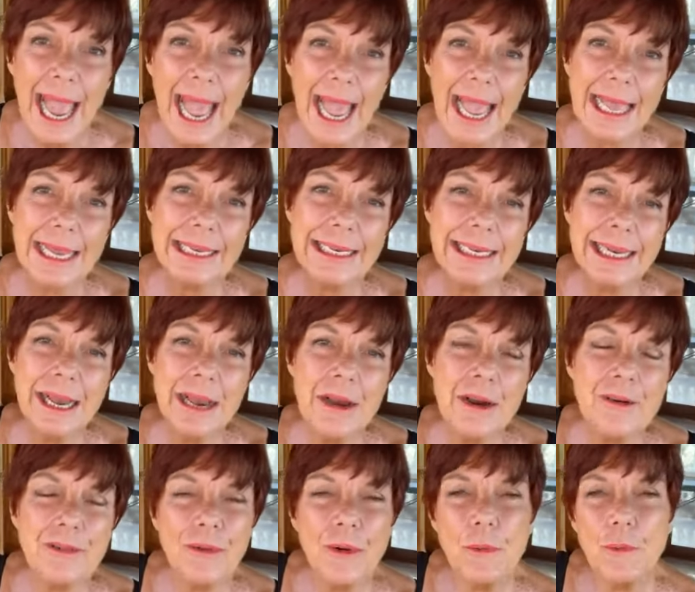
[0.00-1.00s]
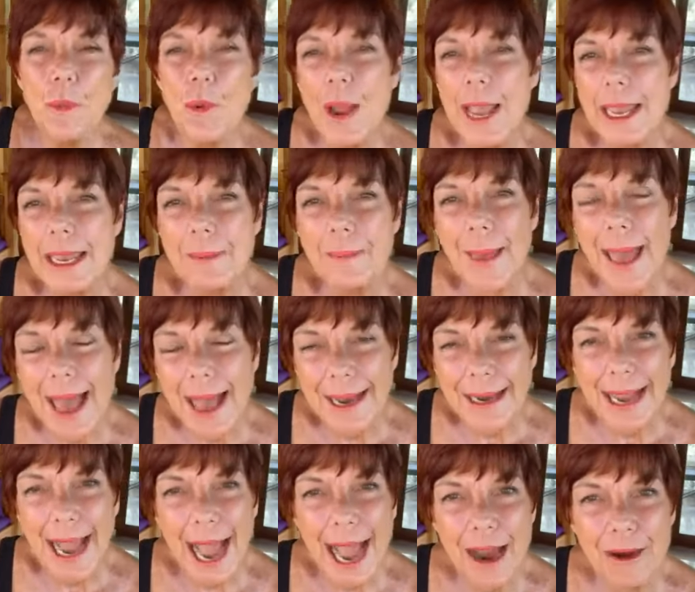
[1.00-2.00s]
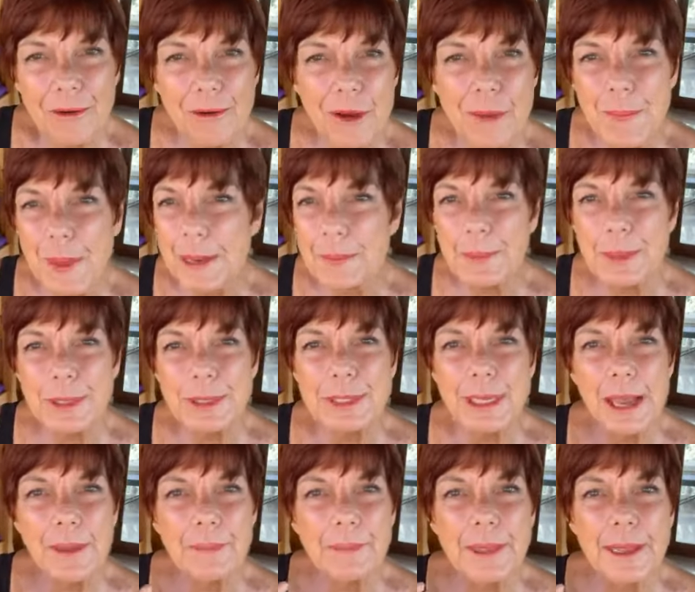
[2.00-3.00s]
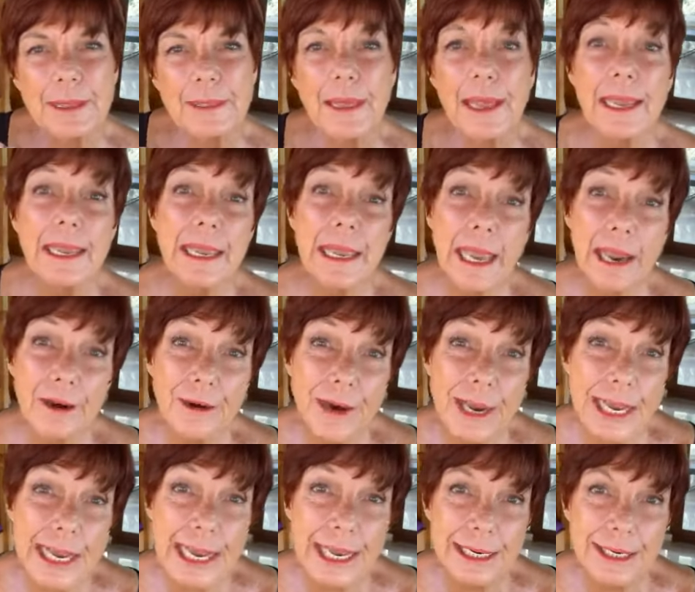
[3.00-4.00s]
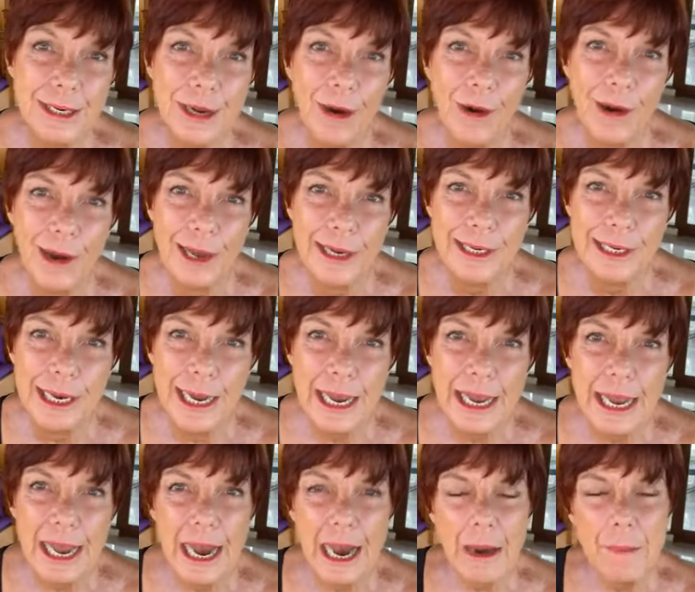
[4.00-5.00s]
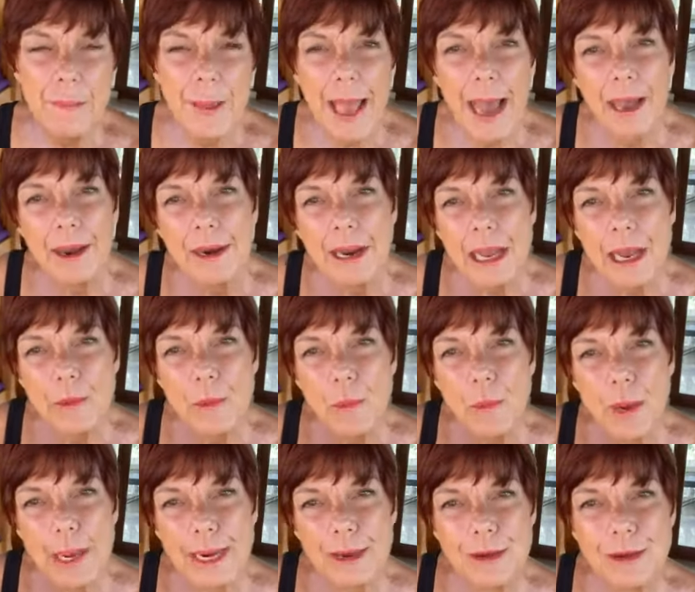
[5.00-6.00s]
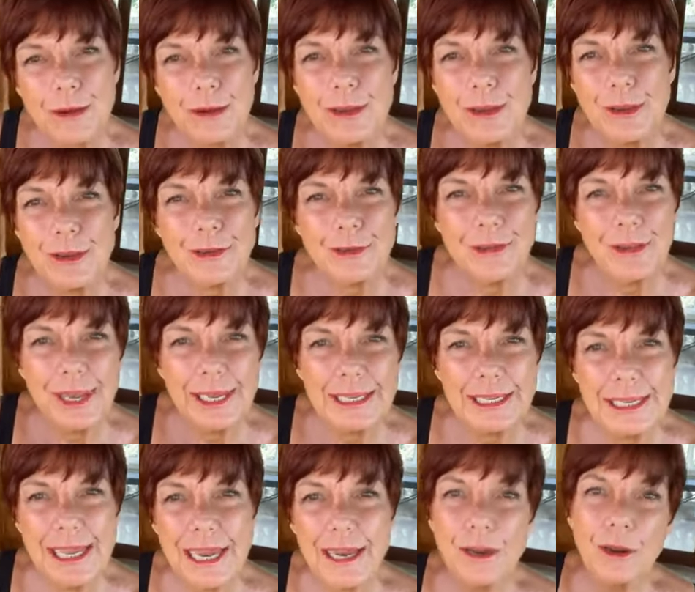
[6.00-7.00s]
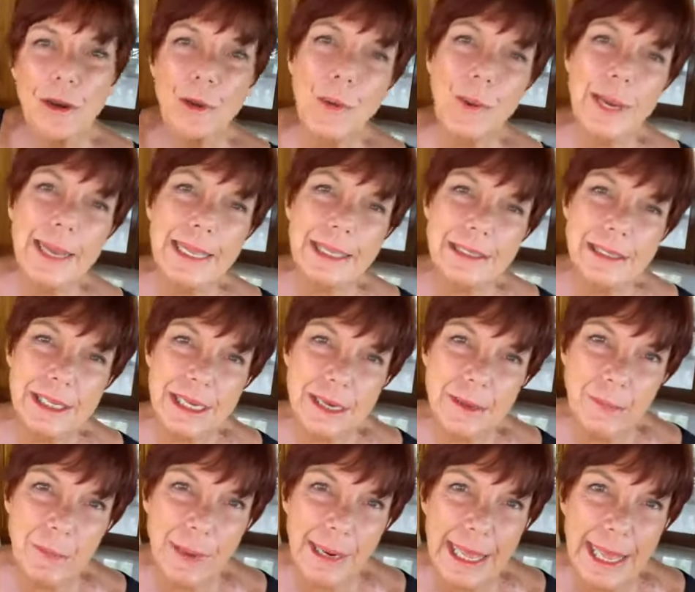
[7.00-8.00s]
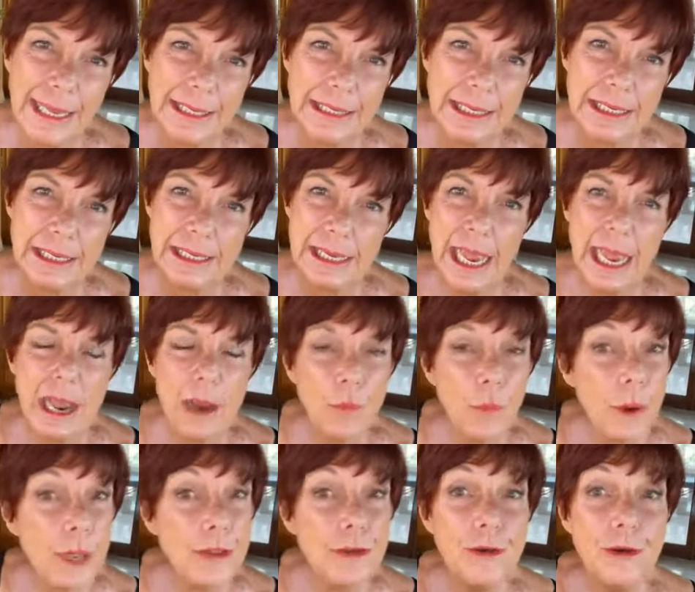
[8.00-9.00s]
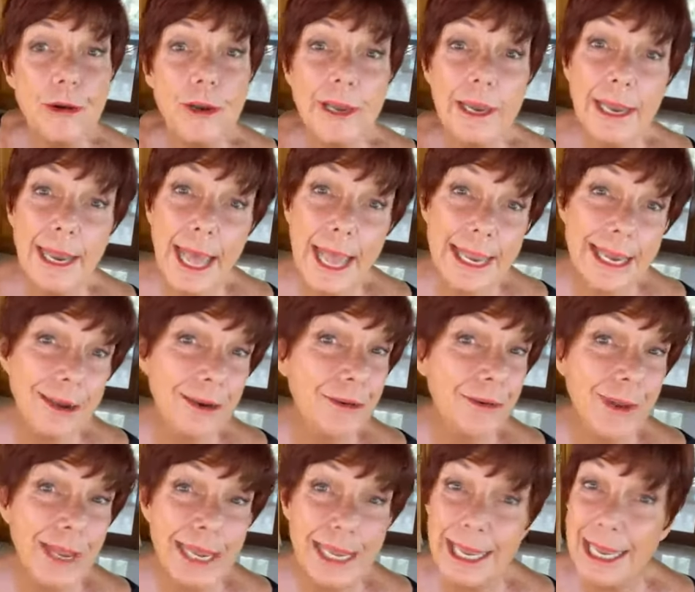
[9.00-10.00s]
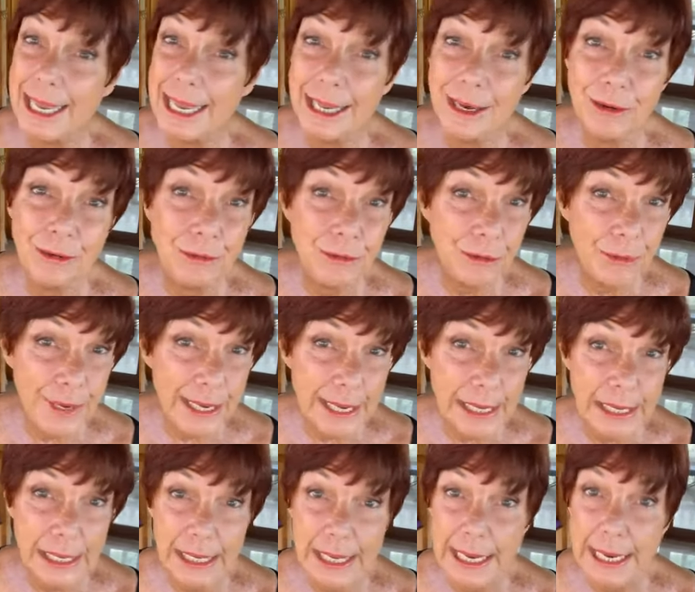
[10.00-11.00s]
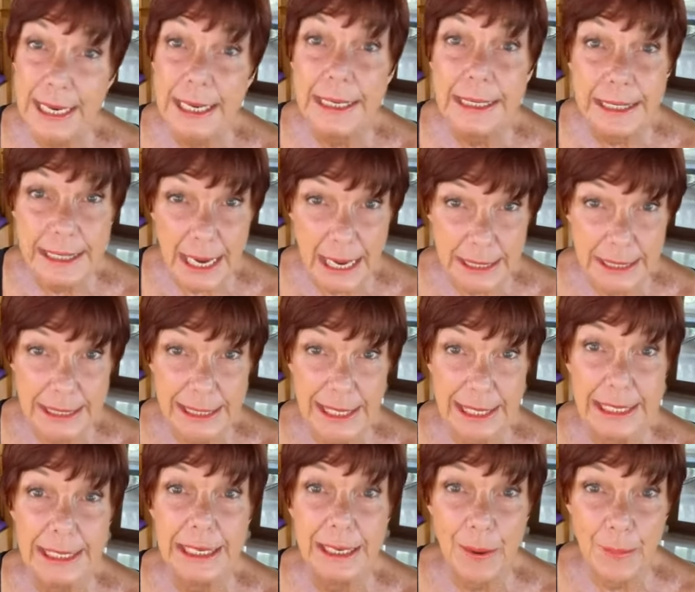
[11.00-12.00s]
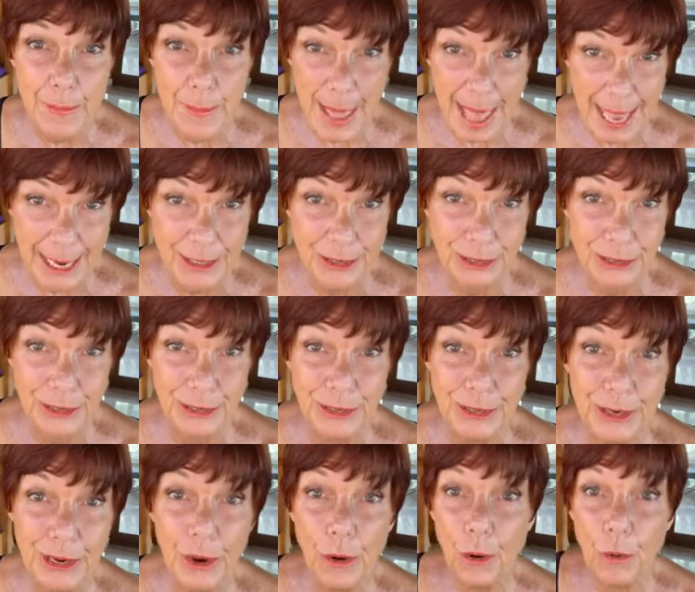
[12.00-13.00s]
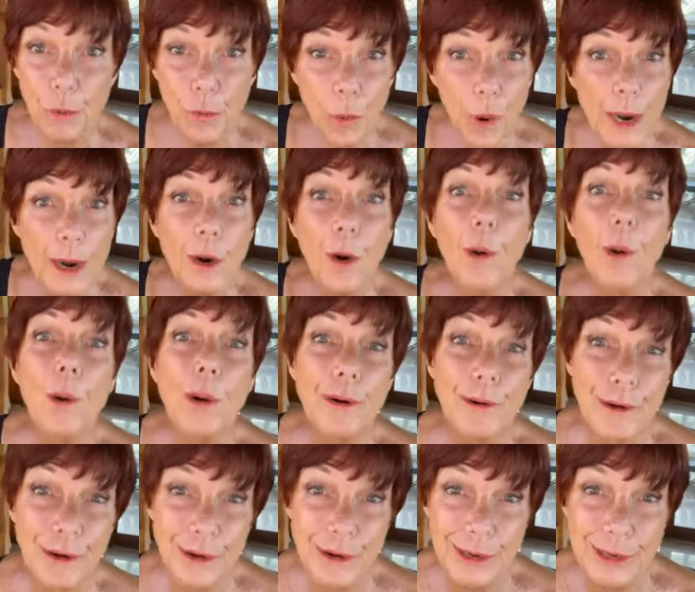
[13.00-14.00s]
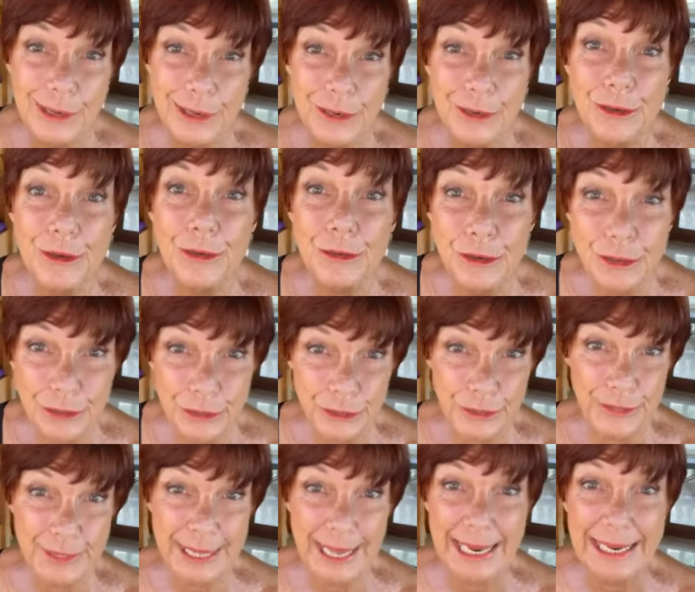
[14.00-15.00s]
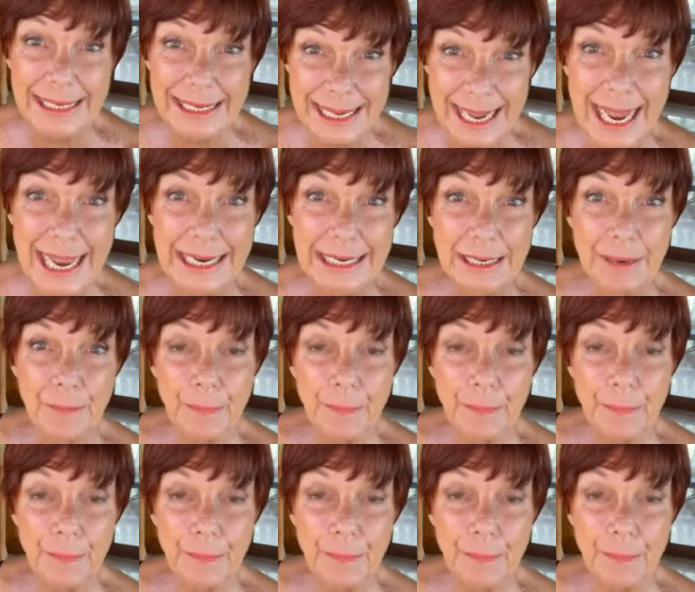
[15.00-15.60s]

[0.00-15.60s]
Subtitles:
And from way back, I remember something that Gary had taught about when you're using single oils and blends, when you're layering, it really doesn't matter what order you use things in.